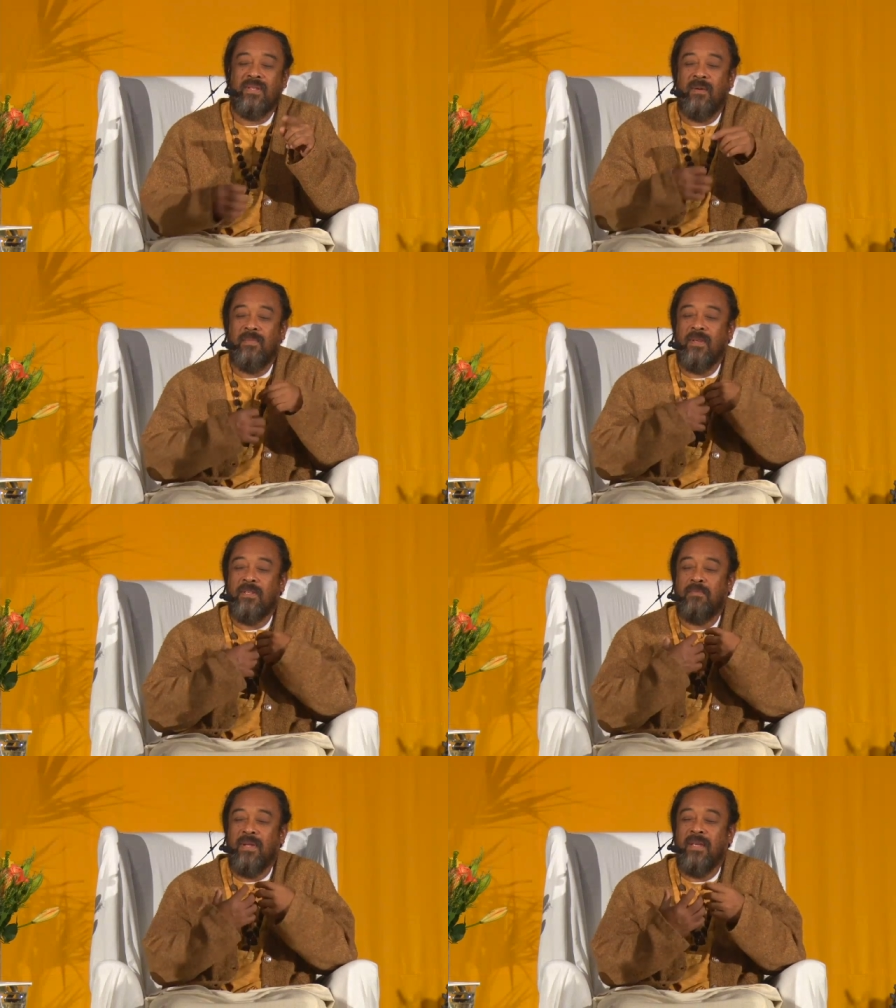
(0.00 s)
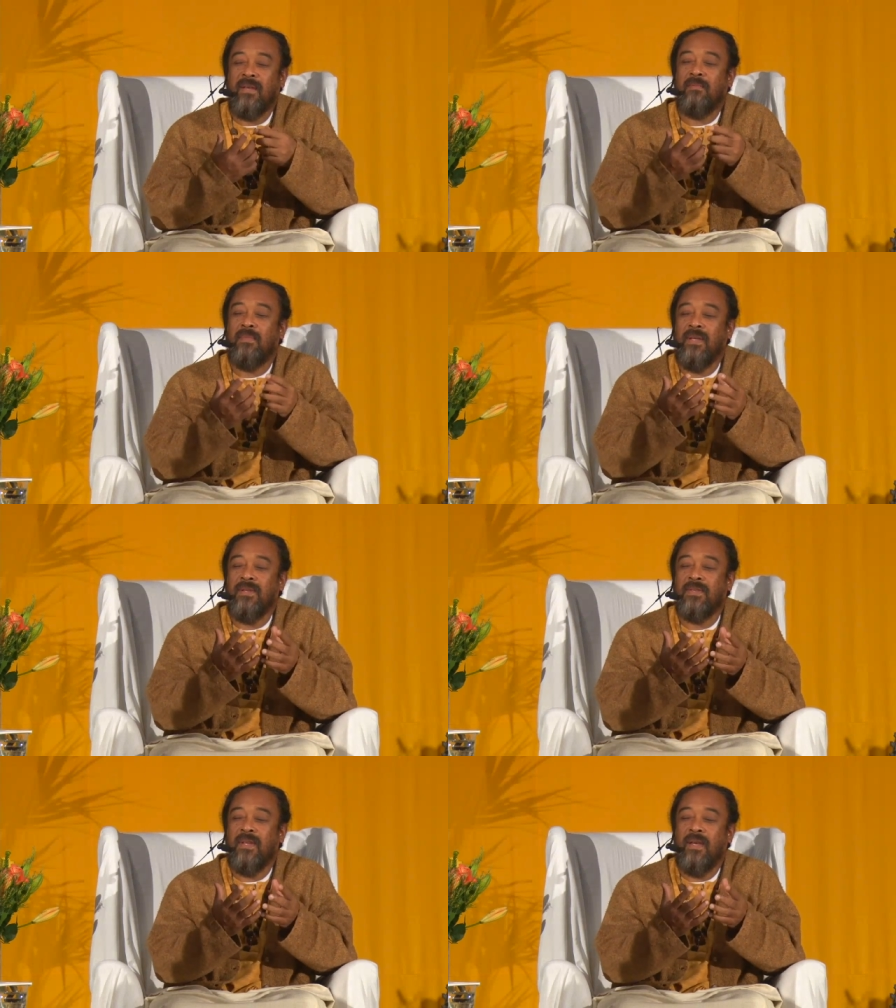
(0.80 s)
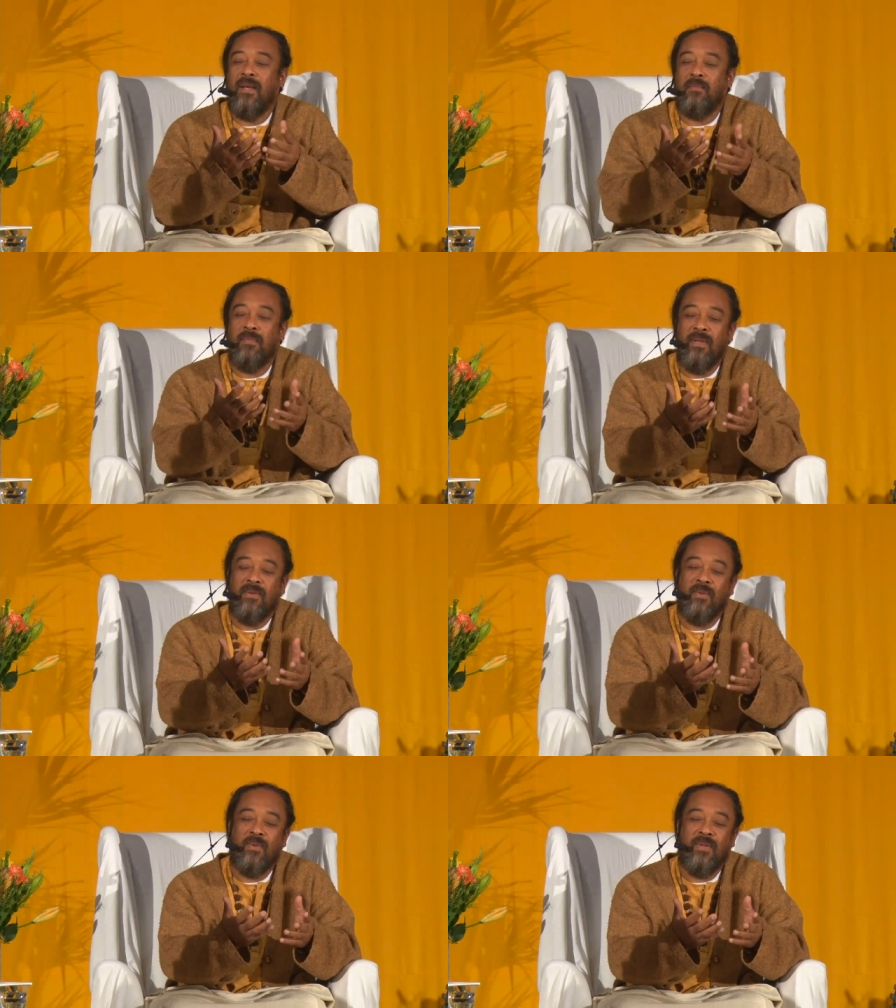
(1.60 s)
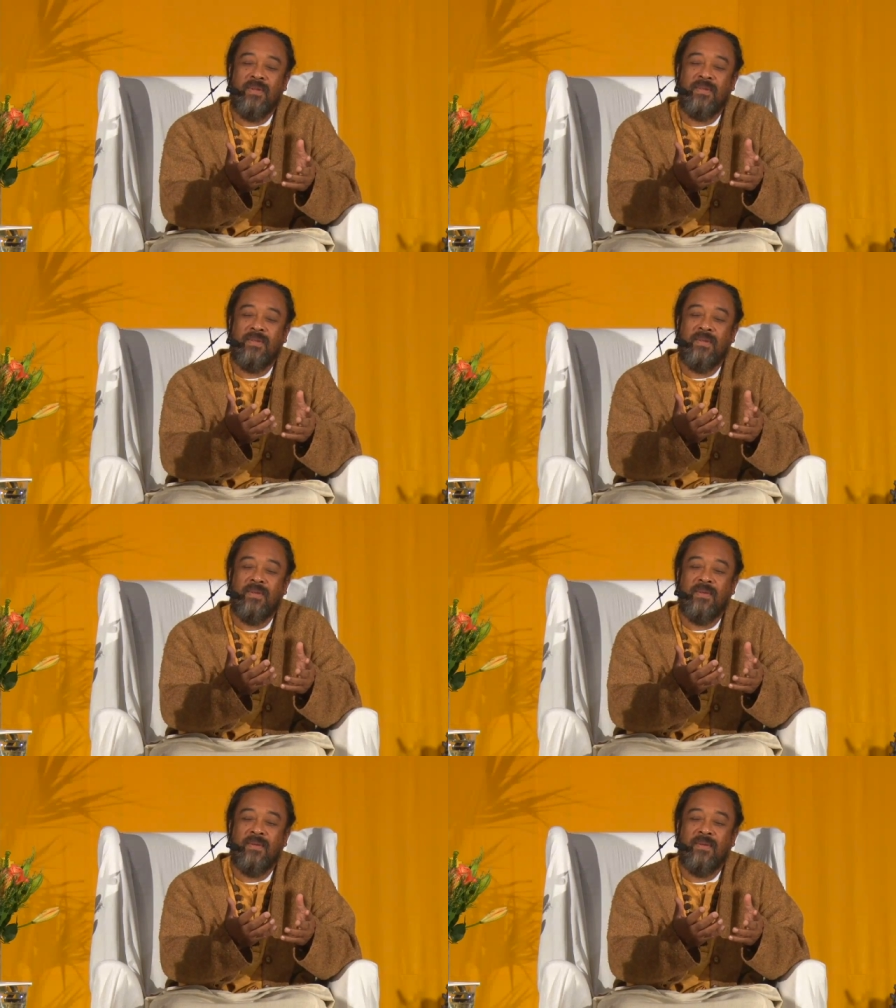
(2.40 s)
Something is pleading, please help me to do this.